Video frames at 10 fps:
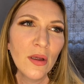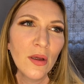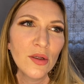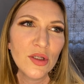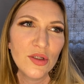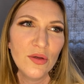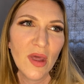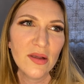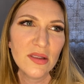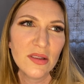to
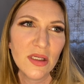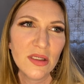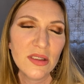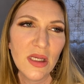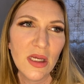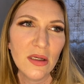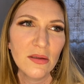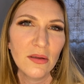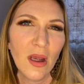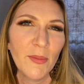2016,
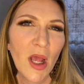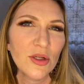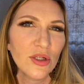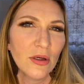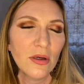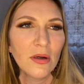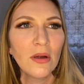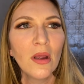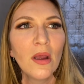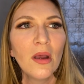I'm not sure
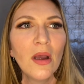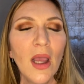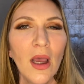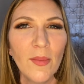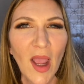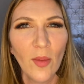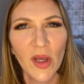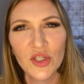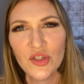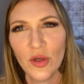how
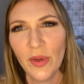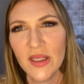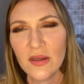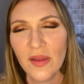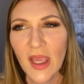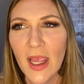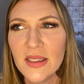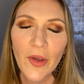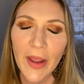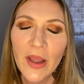much took place on the
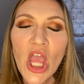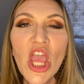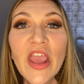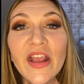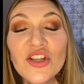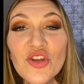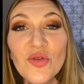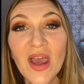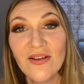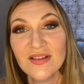case. Okay. In
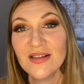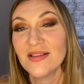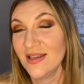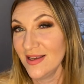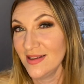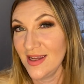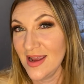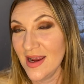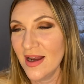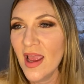
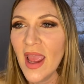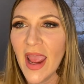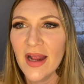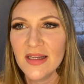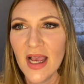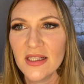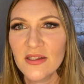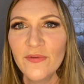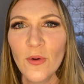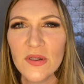2016, a
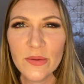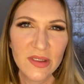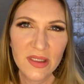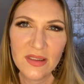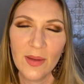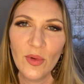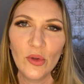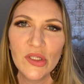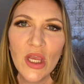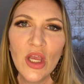task force was
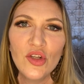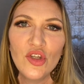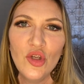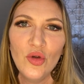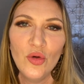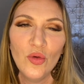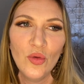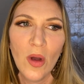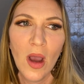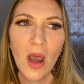assembled
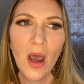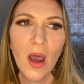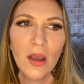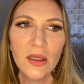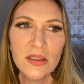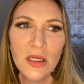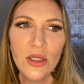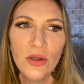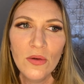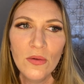to
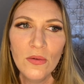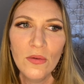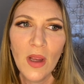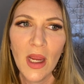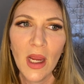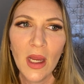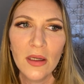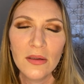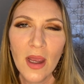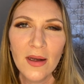continue
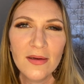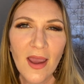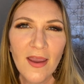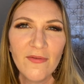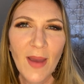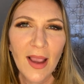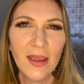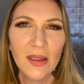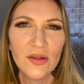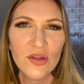and kind of dive back
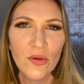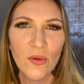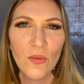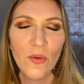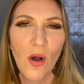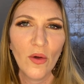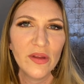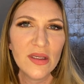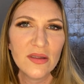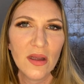into all
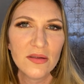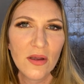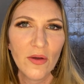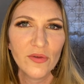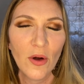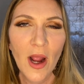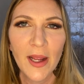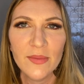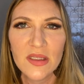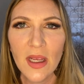these unsolved
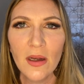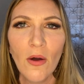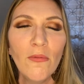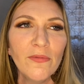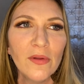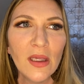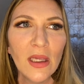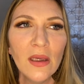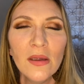crimes and hopefully